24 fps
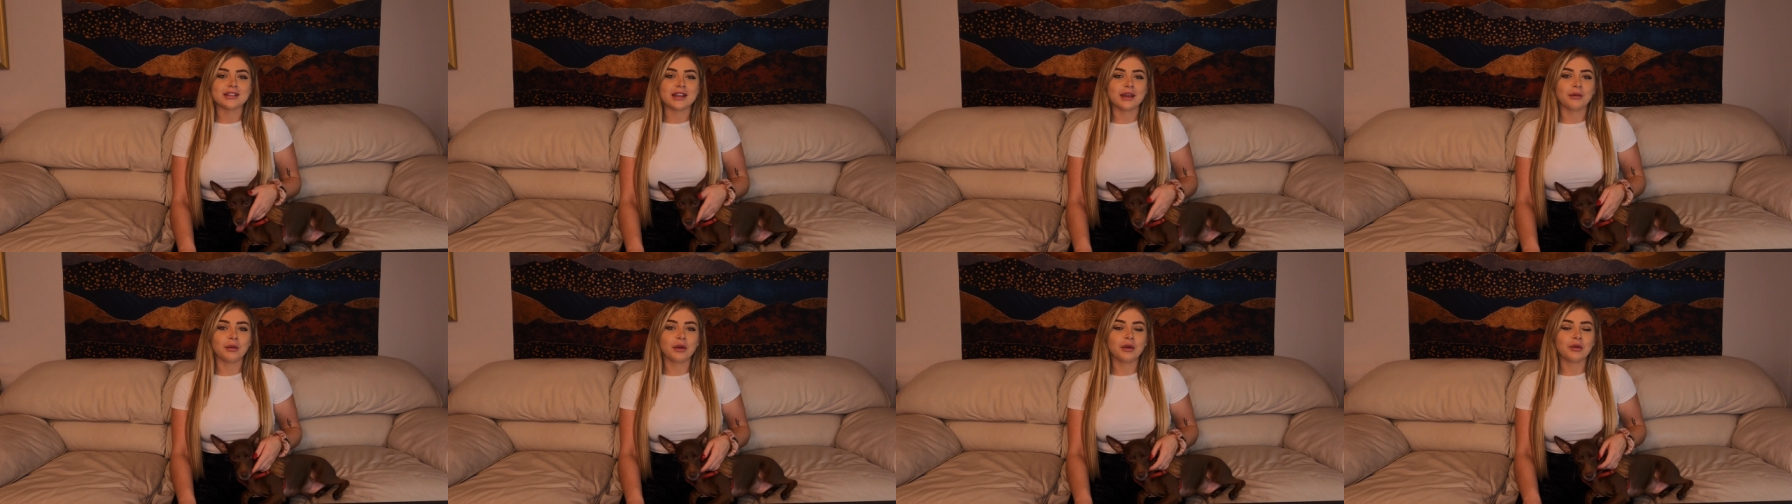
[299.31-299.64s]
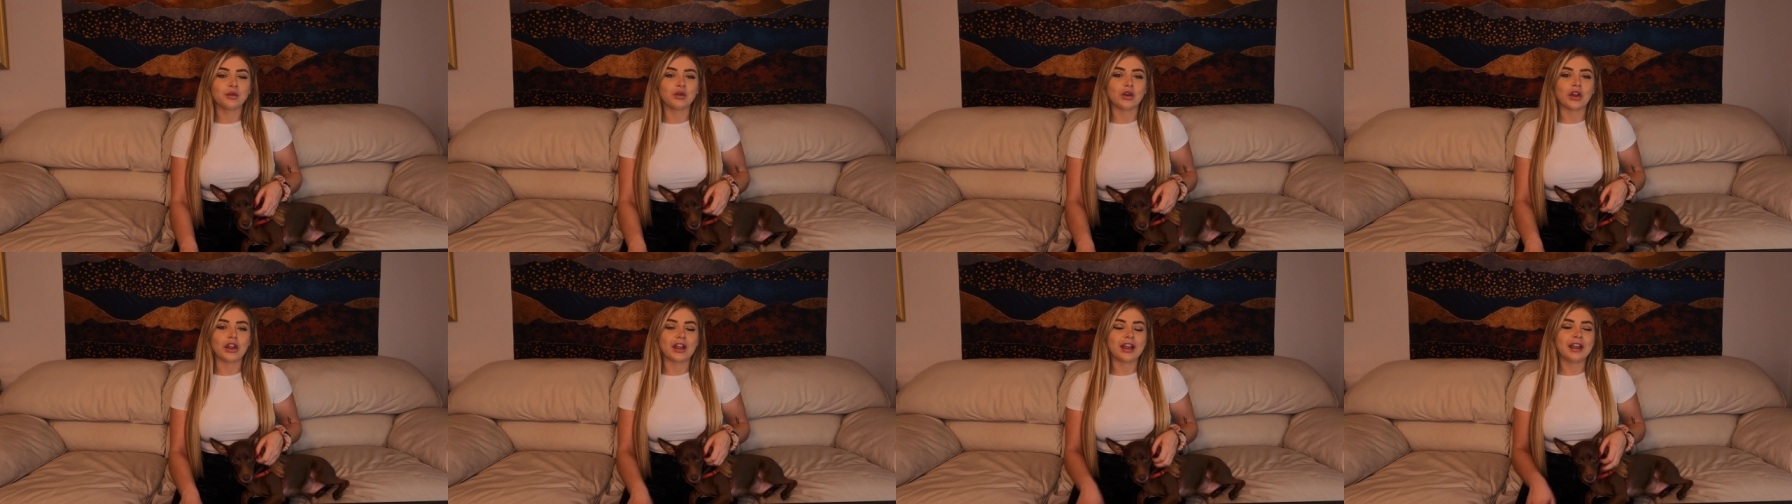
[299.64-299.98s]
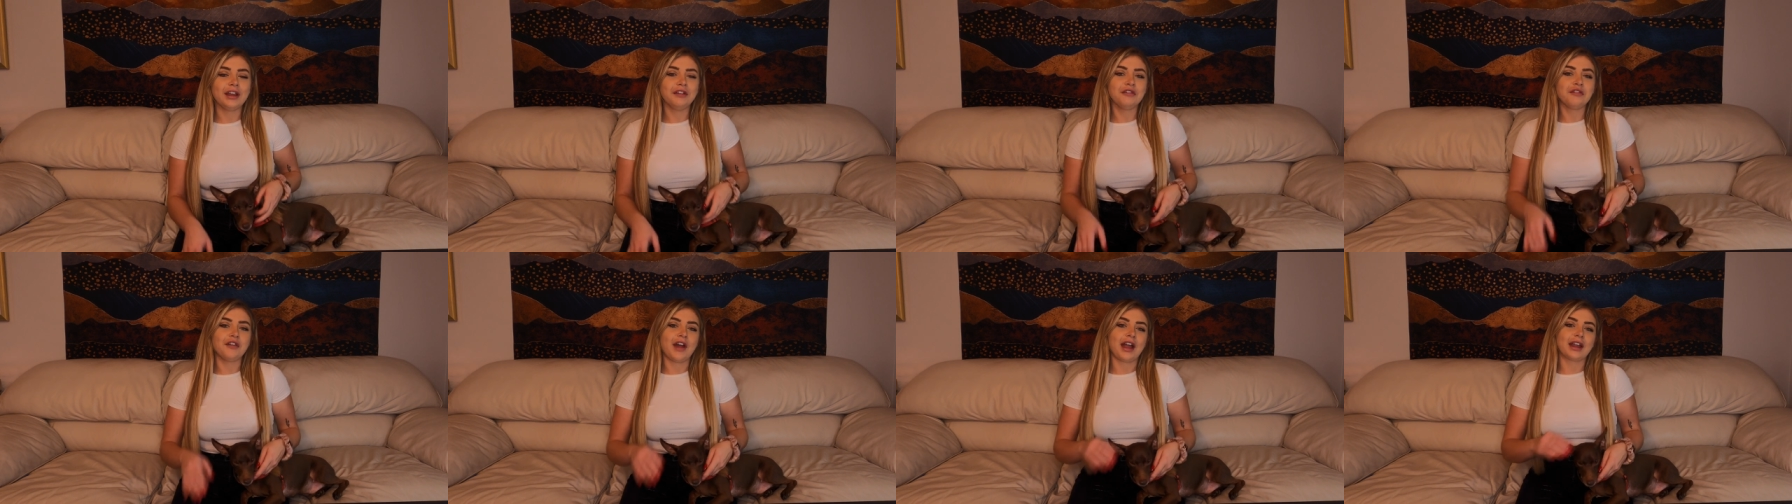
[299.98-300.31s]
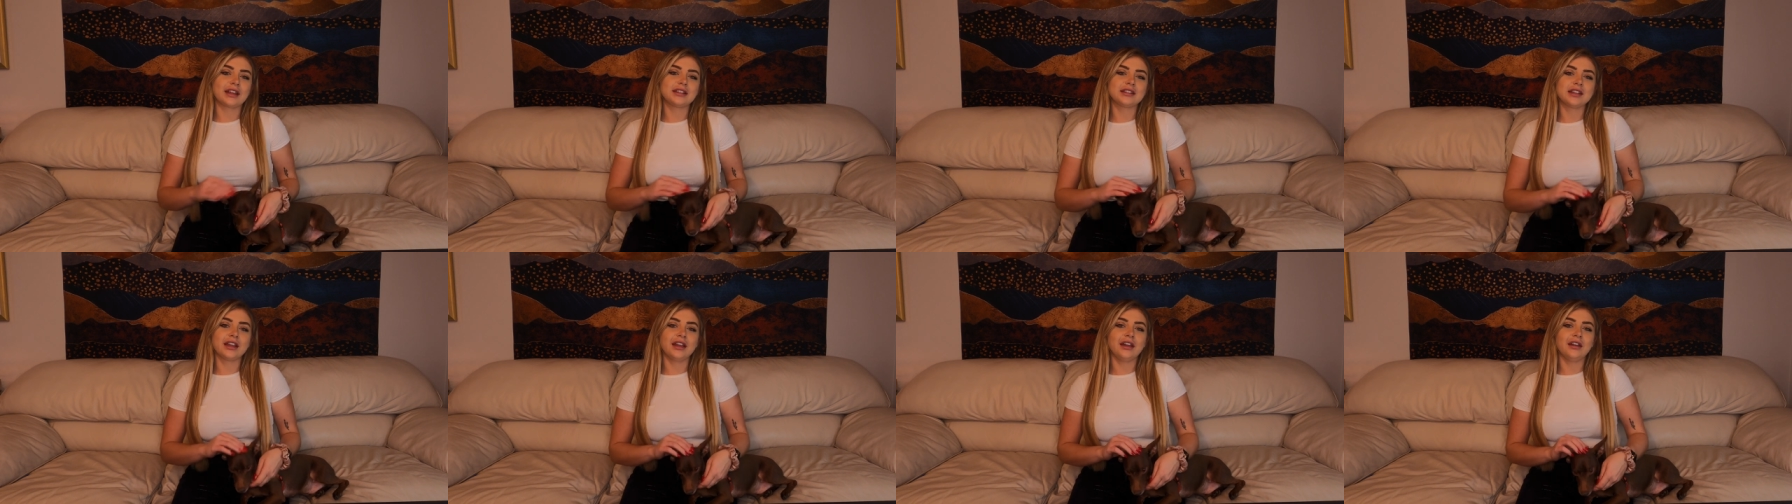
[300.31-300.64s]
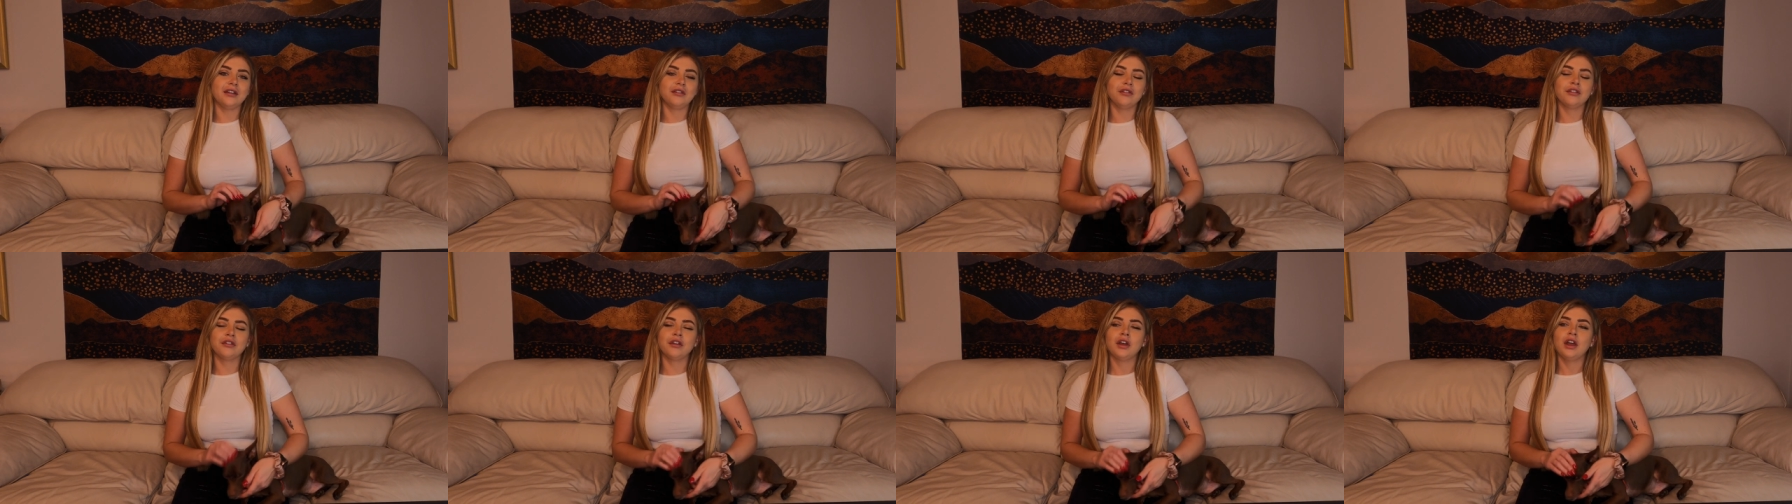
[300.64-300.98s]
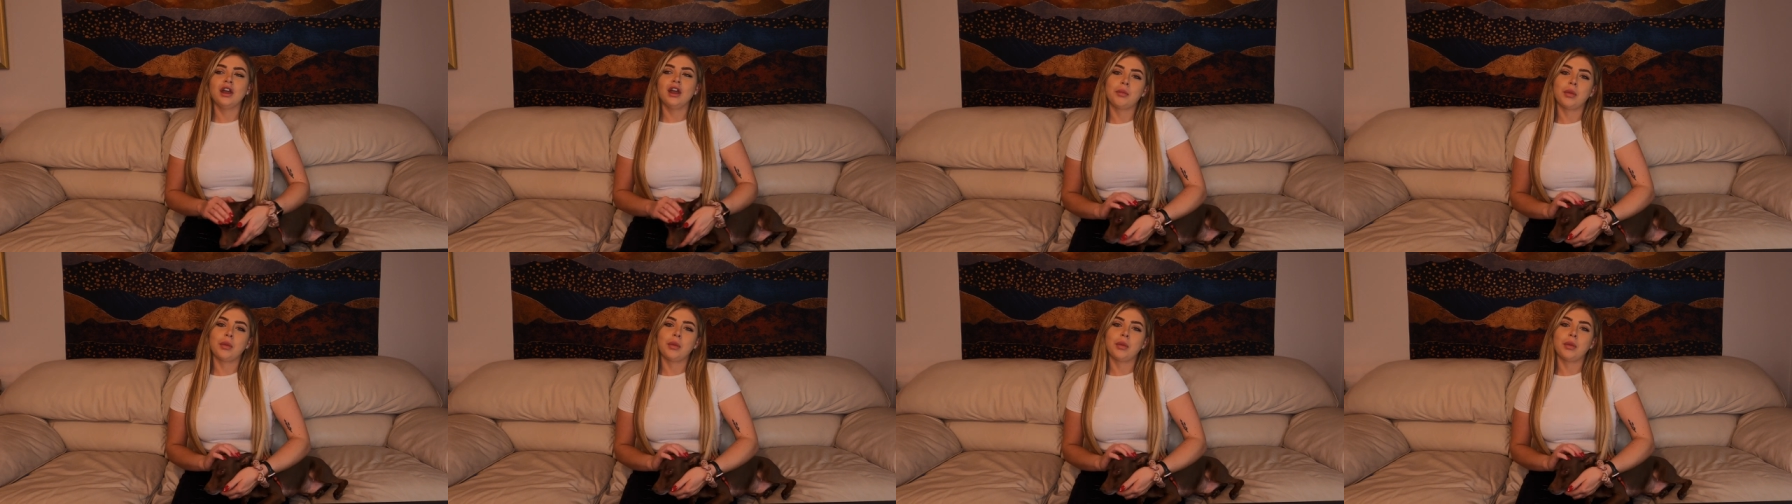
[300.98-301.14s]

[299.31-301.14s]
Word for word: They were really effective.